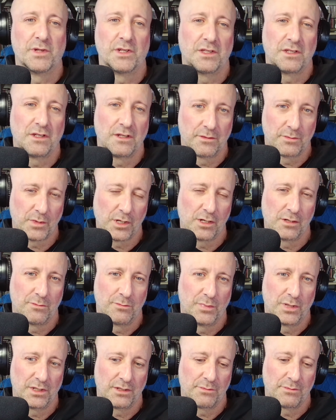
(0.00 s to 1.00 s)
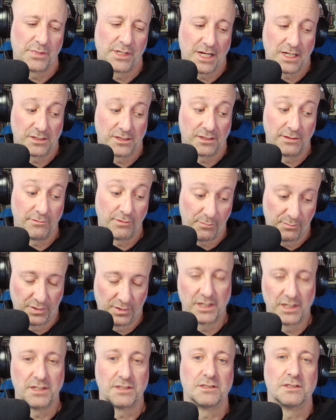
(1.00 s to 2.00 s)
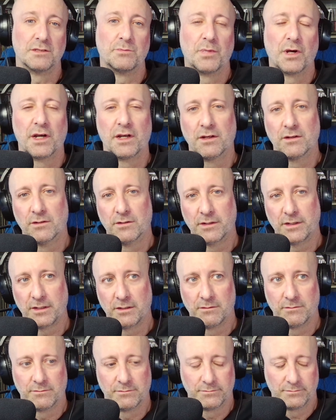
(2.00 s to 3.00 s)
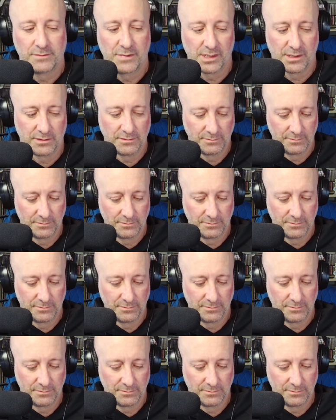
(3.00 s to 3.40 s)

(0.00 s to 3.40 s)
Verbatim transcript: the income, but but actually replace it by earning. You know,